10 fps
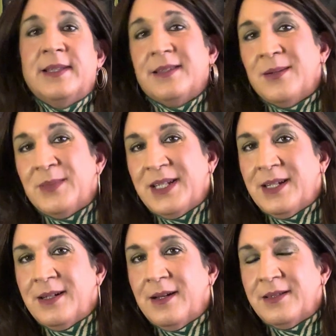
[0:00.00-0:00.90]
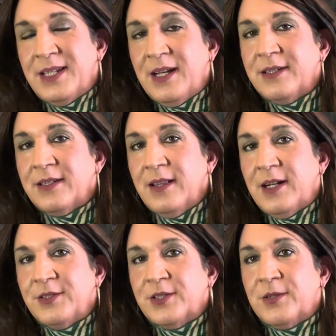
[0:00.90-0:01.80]
some
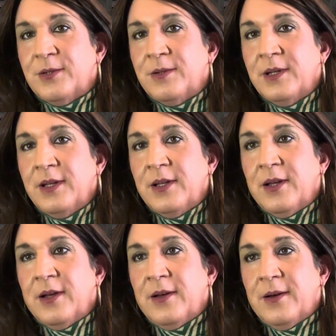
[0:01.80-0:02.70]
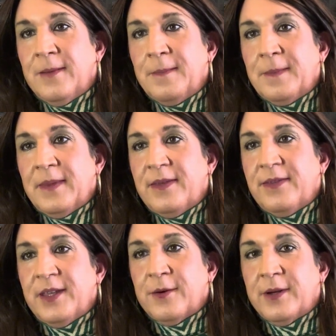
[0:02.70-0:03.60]
deontological
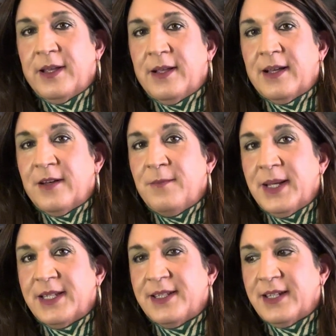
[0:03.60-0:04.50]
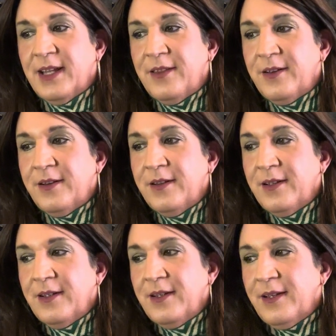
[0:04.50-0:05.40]
theory kind of mixed together.
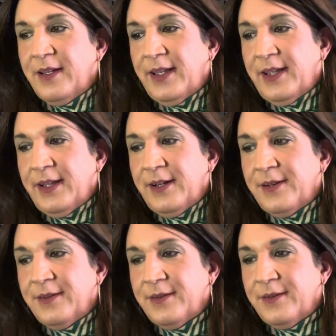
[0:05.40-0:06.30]
And